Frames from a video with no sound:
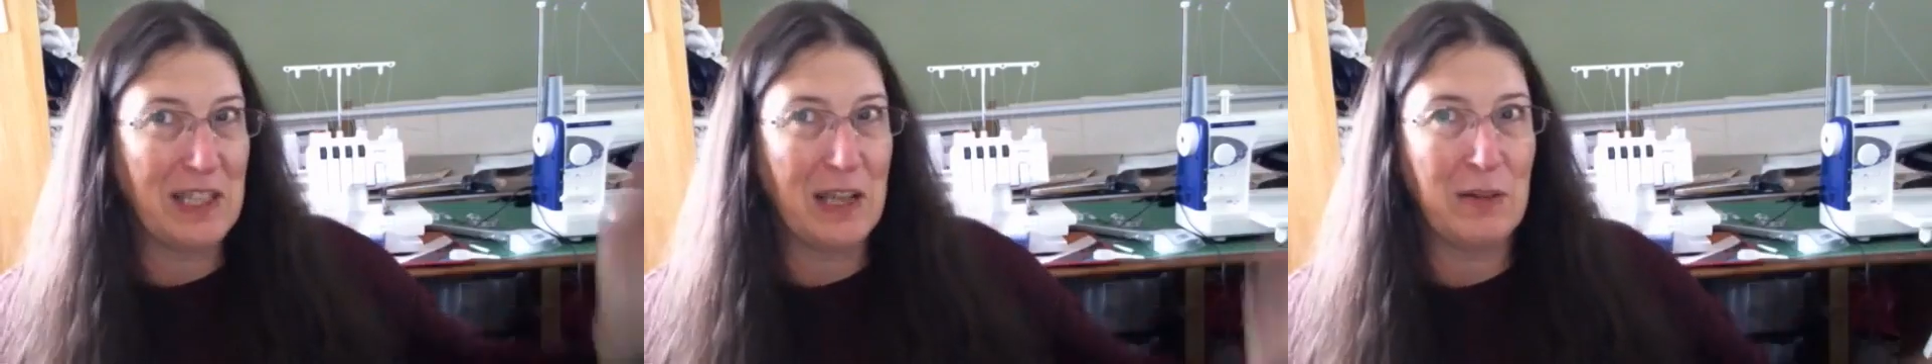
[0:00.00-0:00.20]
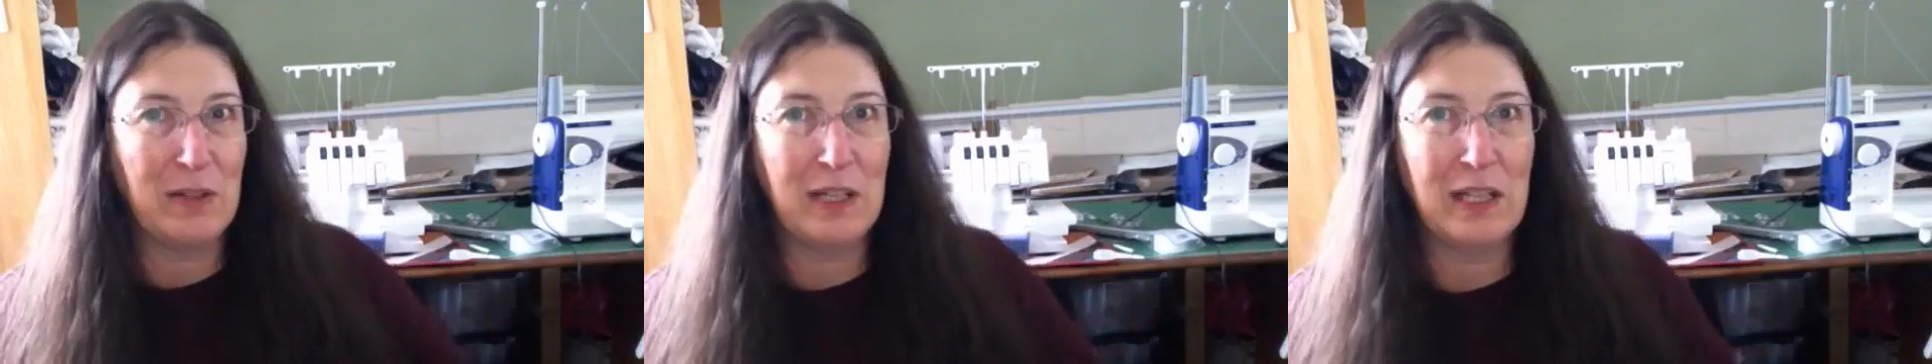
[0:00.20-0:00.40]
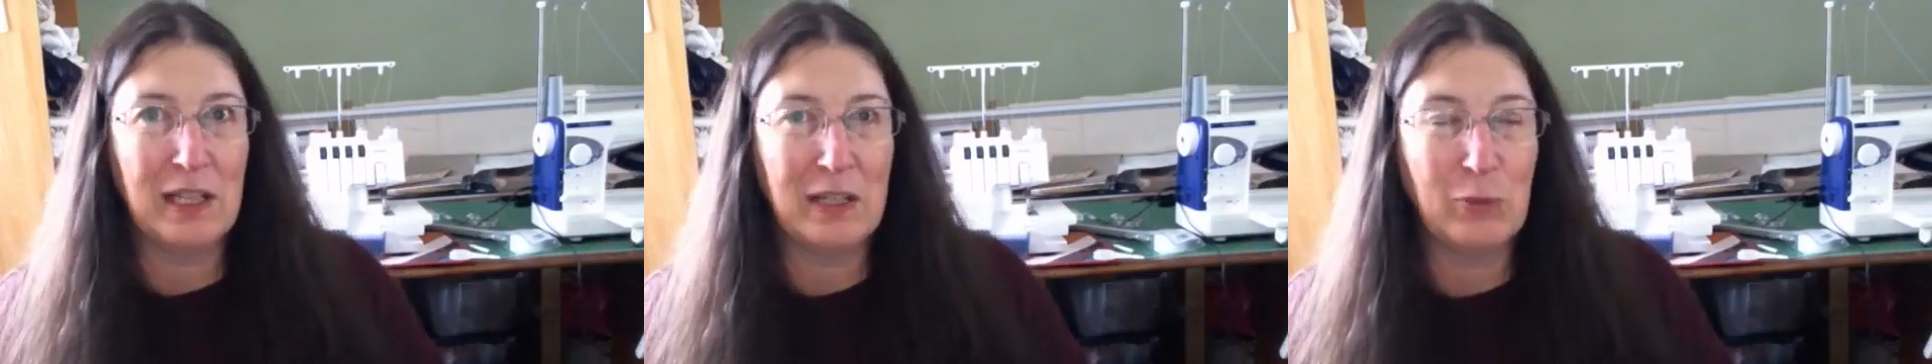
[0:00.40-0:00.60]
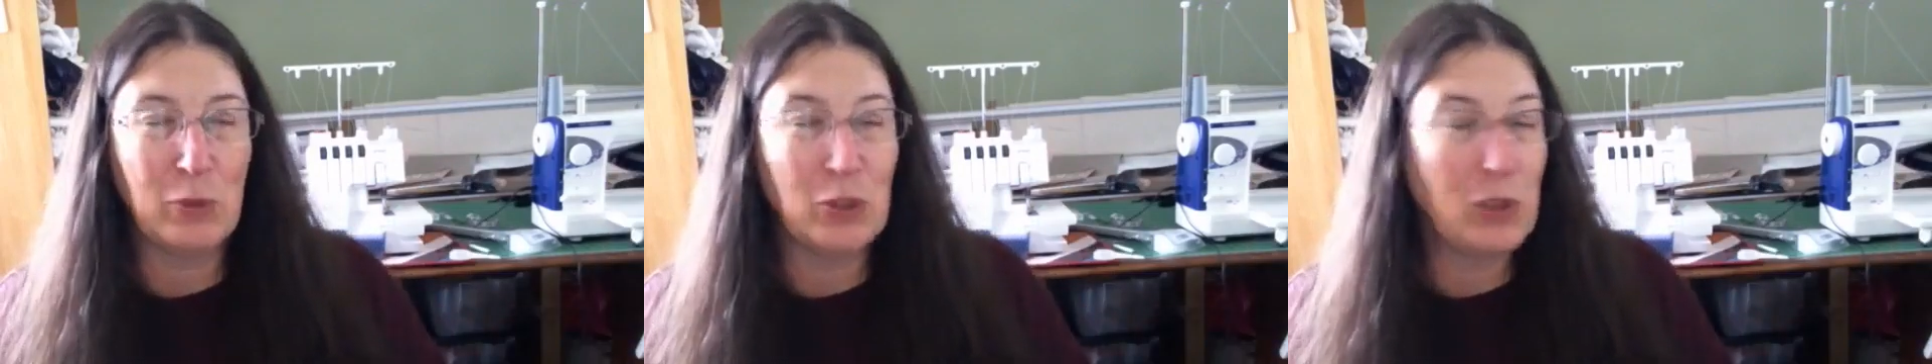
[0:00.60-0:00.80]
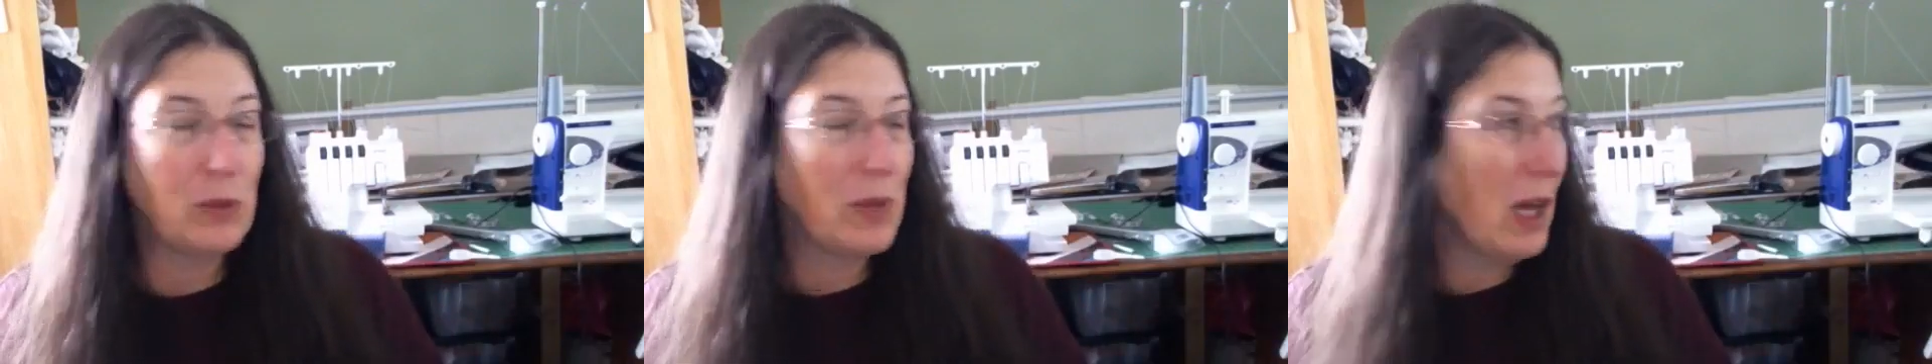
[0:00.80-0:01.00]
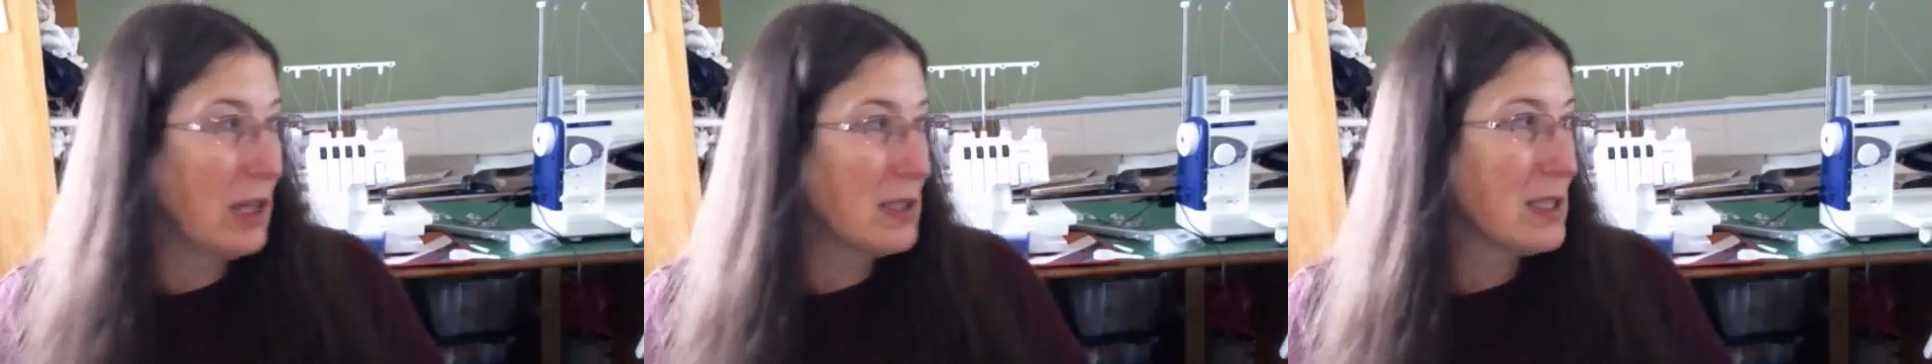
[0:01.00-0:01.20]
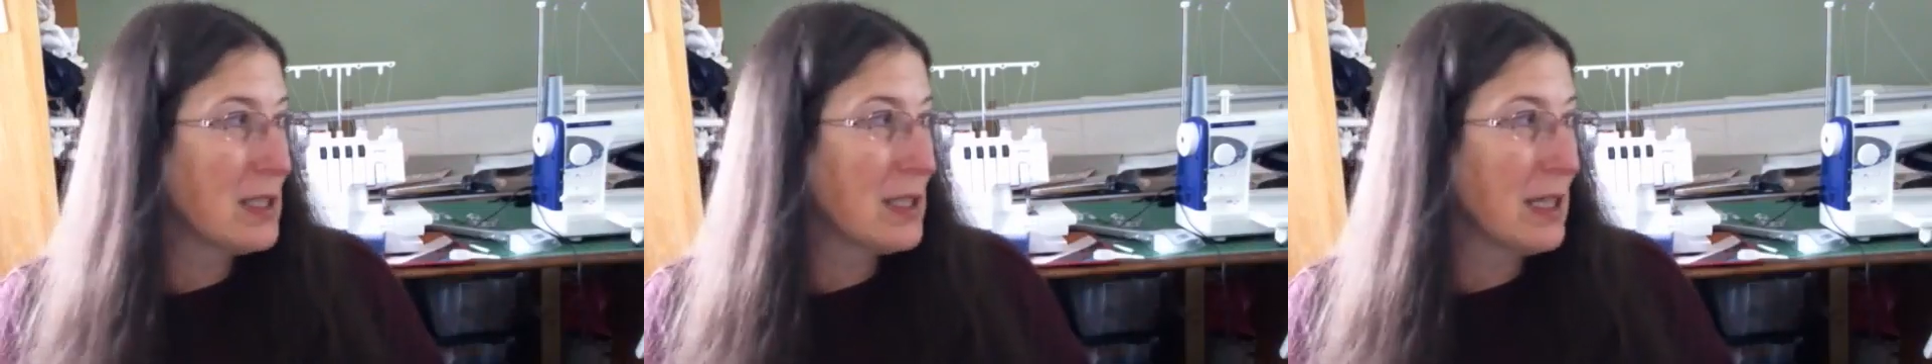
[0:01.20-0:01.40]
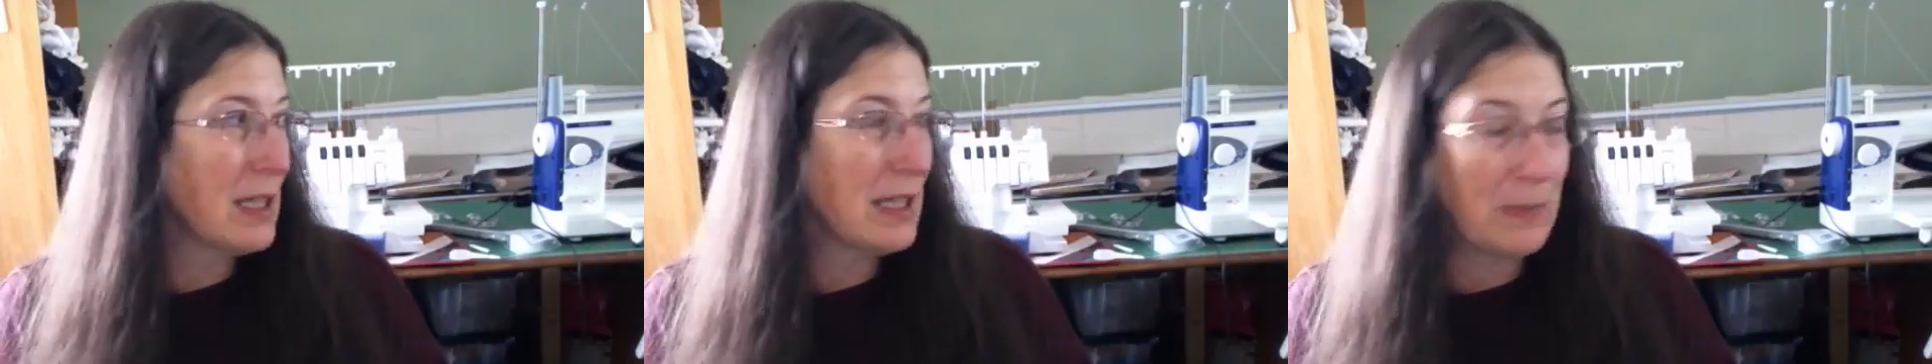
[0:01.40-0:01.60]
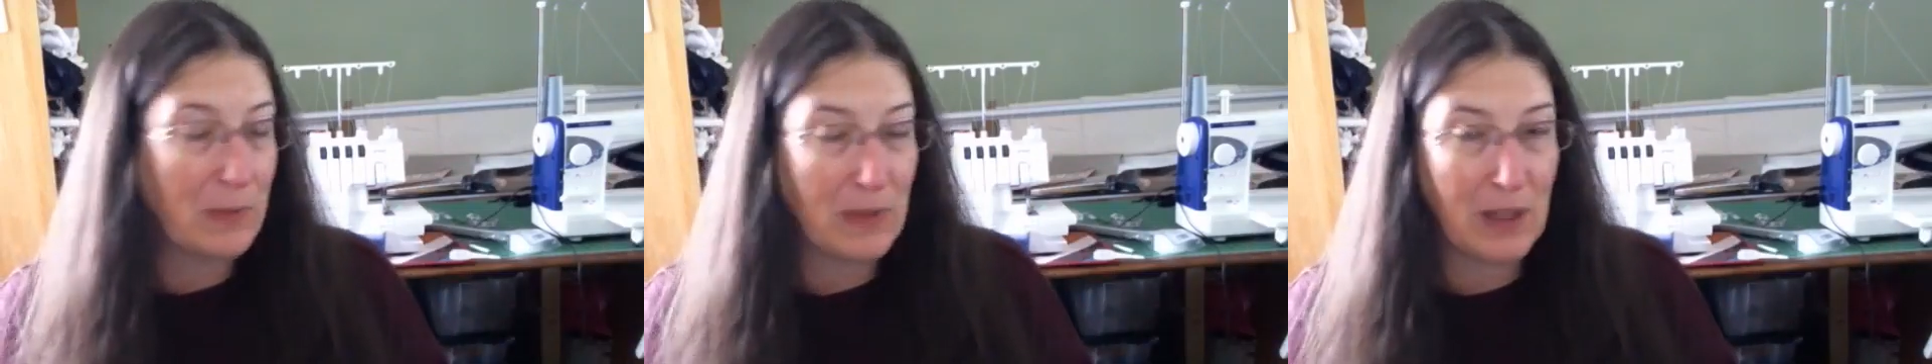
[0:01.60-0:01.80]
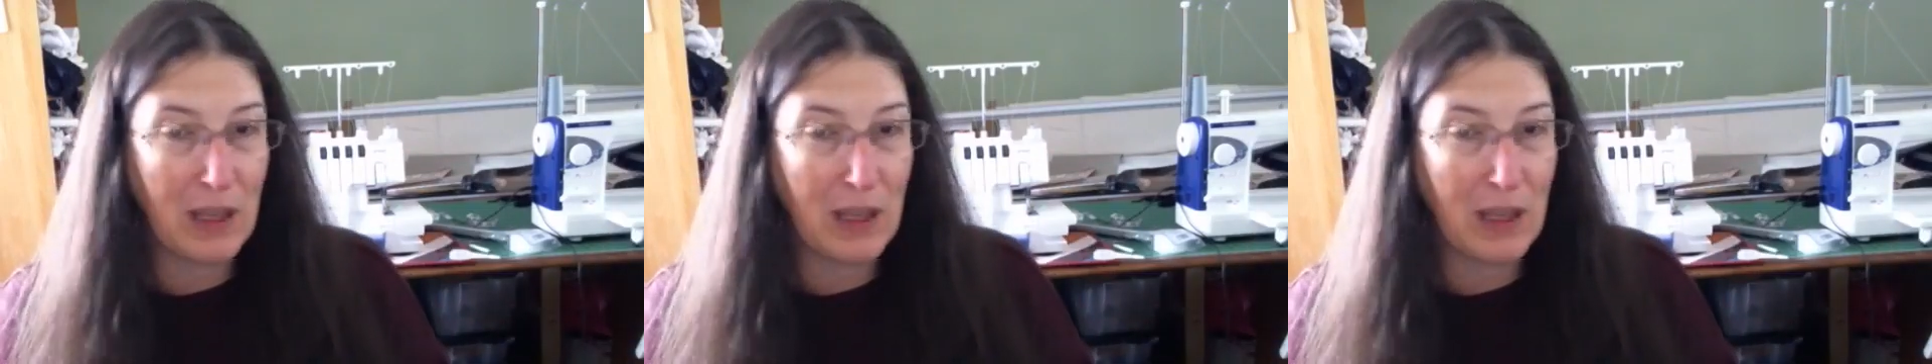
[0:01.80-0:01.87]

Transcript: down here, which you can't see.